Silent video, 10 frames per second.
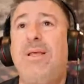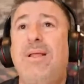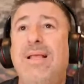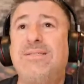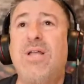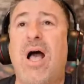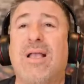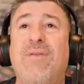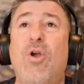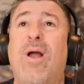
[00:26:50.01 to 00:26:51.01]
Let's talk.
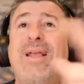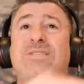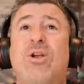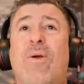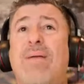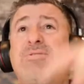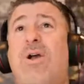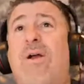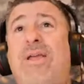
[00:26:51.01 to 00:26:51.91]
If you're on Instagram, sorry,